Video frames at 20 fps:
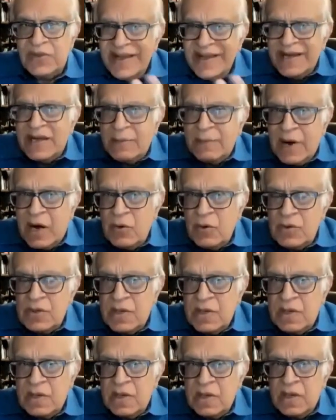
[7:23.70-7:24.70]
Think
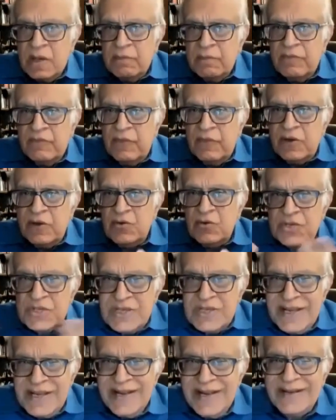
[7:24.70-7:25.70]
about when you
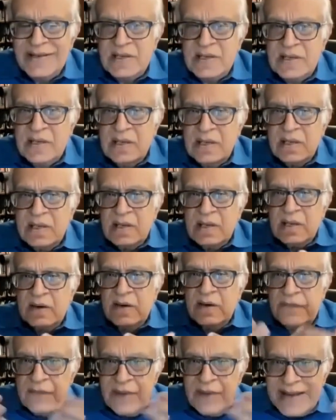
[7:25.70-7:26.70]
see it,
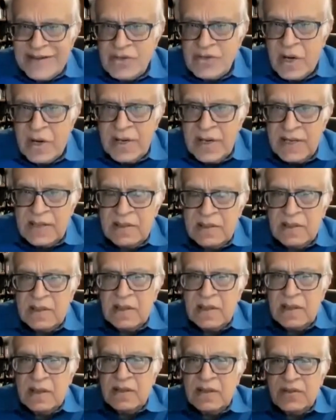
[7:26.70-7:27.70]
reflect on it.
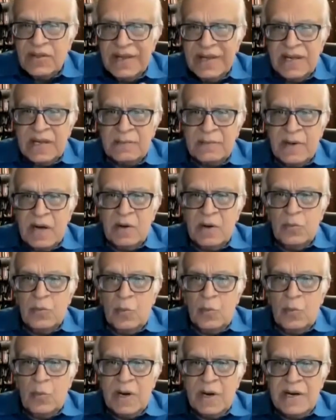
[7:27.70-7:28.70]
Think
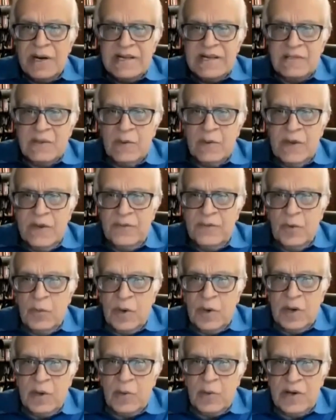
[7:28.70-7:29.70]
about if
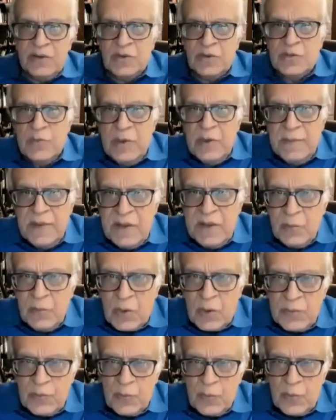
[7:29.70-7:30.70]
you were one of those
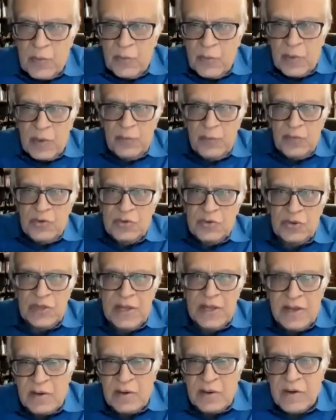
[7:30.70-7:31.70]
women, what would you
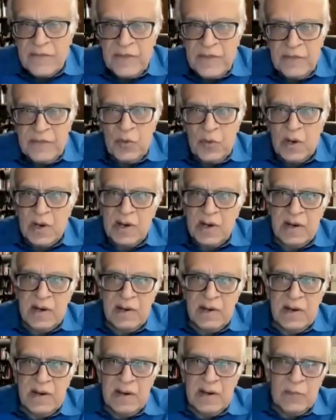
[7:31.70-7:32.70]
think of? If you
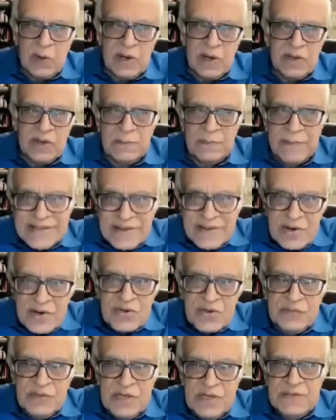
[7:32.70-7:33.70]
are one of the
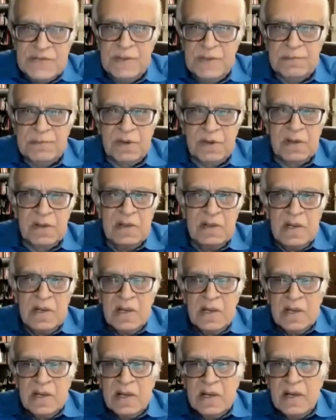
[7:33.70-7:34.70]
mothers of these people,
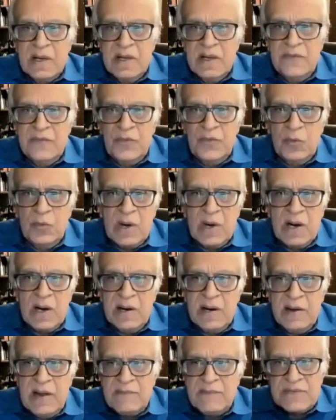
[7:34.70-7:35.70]
if you
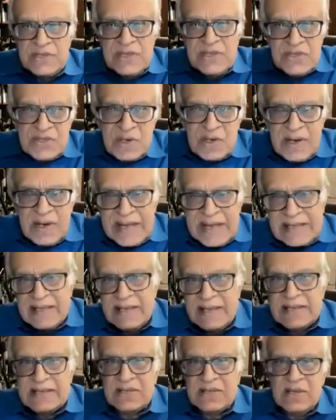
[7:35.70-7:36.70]
have a sister
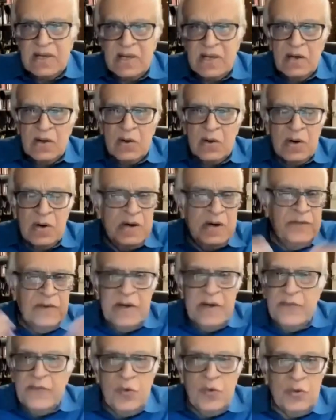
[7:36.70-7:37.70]
like this, or
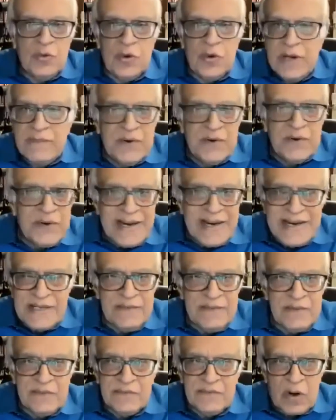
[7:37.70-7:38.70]
even if you don't have a
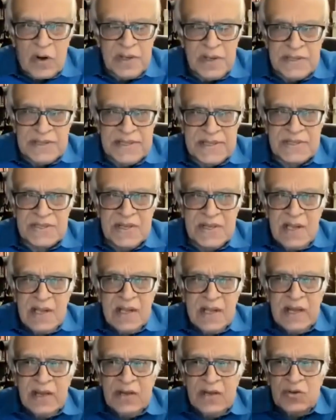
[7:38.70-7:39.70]
relative involved in this,
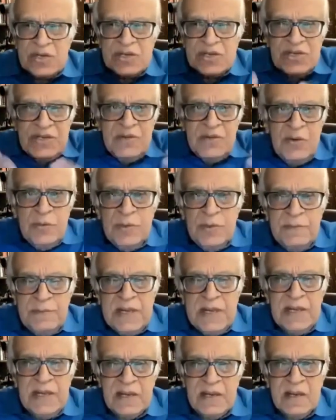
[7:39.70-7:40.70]
you're just a
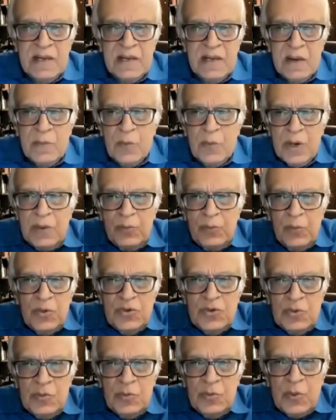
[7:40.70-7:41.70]
human being. What
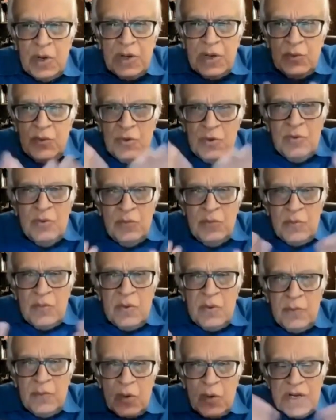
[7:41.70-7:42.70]

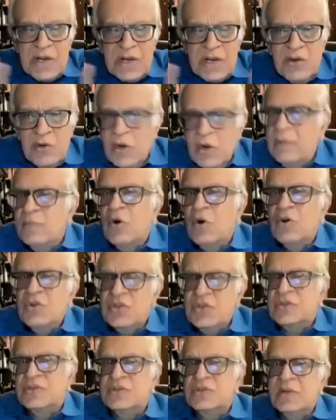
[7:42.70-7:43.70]
are your
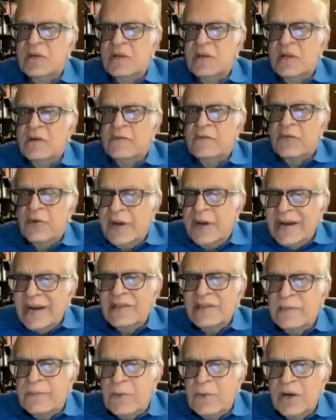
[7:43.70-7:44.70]
emotions?
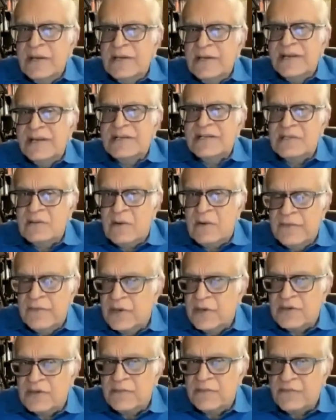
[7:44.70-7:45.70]
Forget the politics
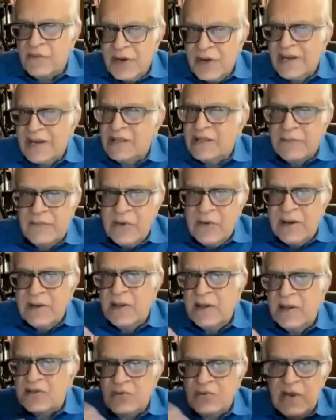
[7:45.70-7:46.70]
of it. Forget
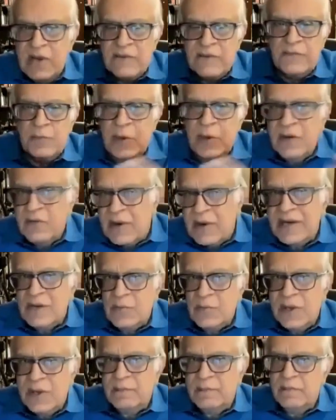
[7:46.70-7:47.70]
whether it's left-wing,
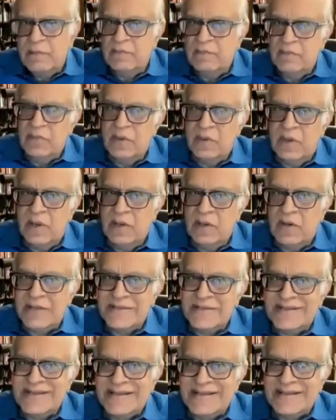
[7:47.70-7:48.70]
right-wing
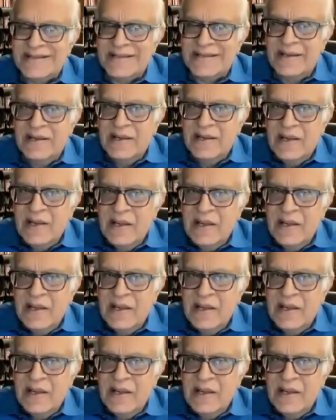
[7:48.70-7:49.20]
nonsense.